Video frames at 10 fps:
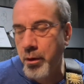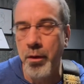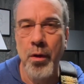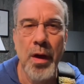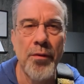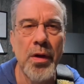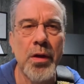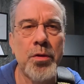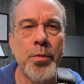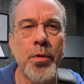Having
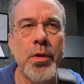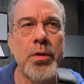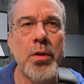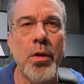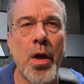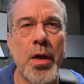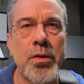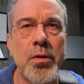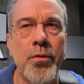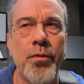experienced the
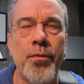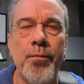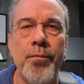loss of,